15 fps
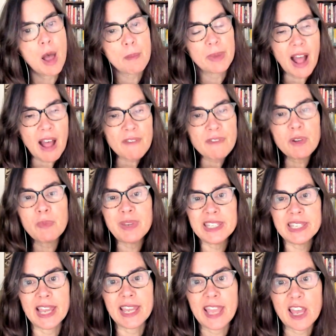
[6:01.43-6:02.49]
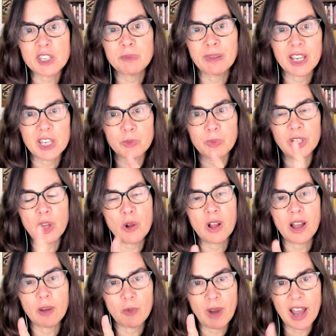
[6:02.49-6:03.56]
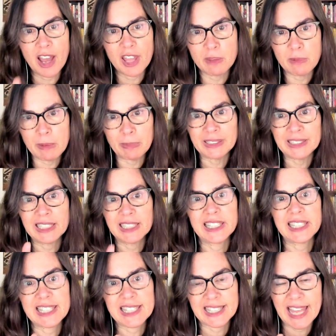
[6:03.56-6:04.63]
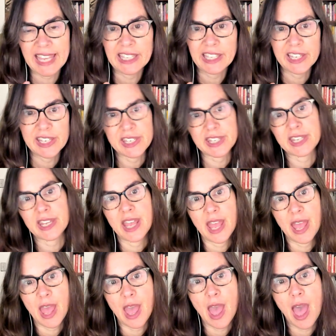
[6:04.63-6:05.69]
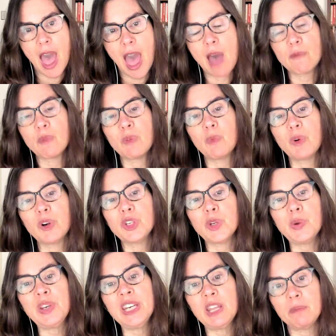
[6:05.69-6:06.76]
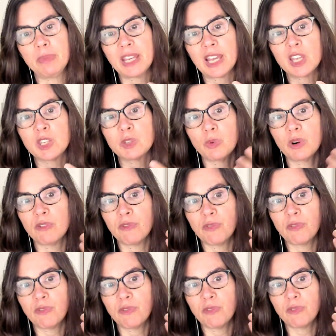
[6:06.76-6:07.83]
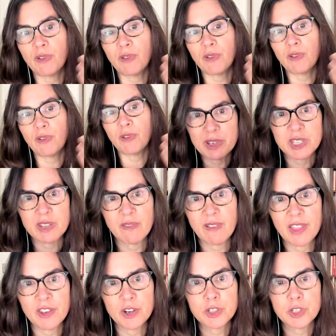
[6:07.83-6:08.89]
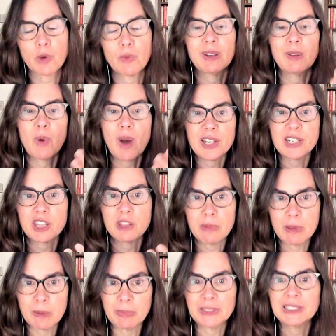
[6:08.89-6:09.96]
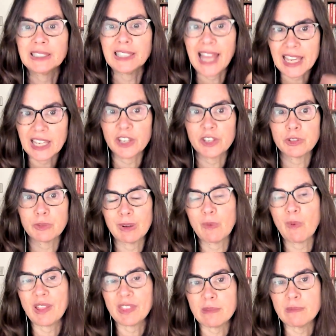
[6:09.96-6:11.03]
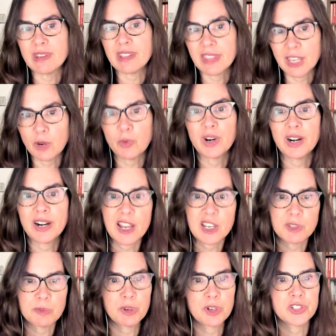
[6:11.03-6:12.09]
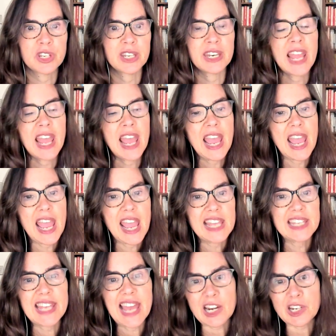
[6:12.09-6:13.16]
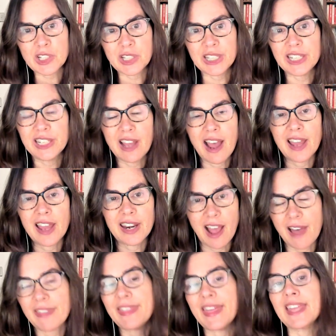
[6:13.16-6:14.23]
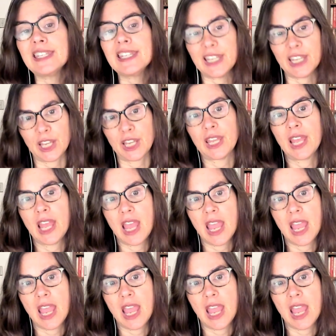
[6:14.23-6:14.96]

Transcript: But often we say yes because we don't want other people to dislike us. And when we're doing it because we're afraid of the judgments of others, or we want other people to like us, or we want them to think we're a nice person, it's actually not authentic.